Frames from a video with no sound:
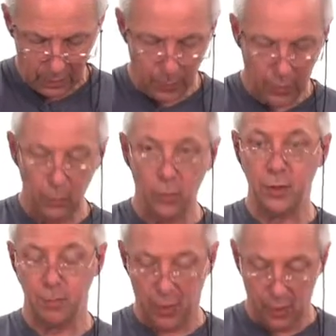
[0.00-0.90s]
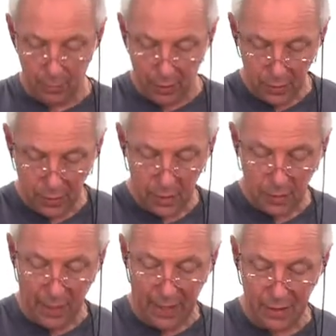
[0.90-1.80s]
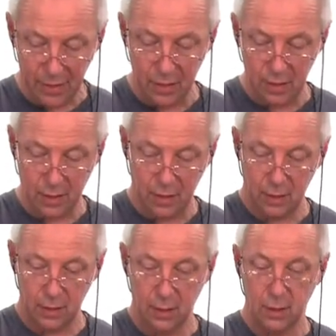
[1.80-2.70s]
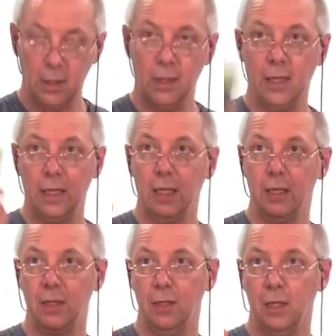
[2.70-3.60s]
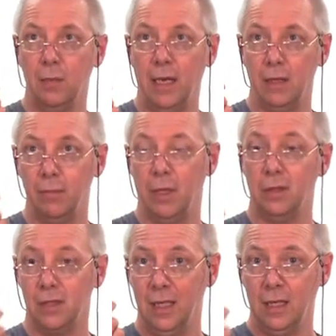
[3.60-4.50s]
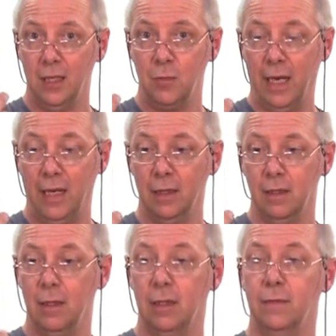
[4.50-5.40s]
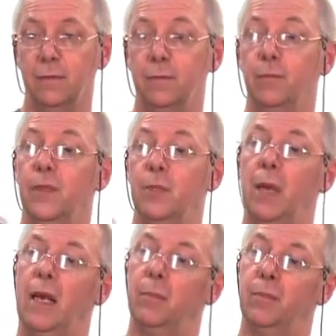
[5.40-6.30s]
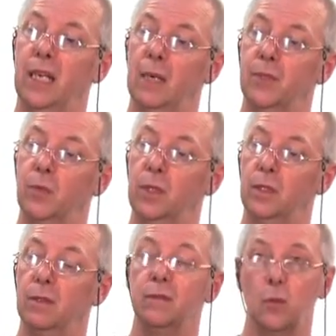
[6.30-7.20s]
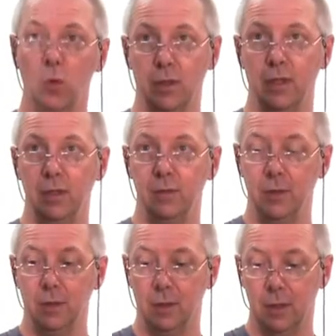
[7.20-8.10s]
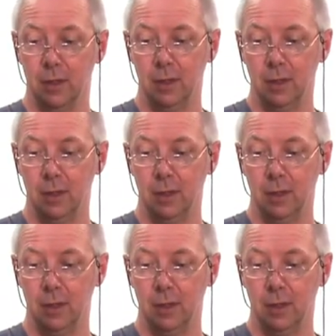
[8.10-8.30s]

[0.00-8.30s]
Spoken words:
The problem with buying most of these packets is you only get a certain amount of bolts in each packet, and if this packet comes with a quantity of 4,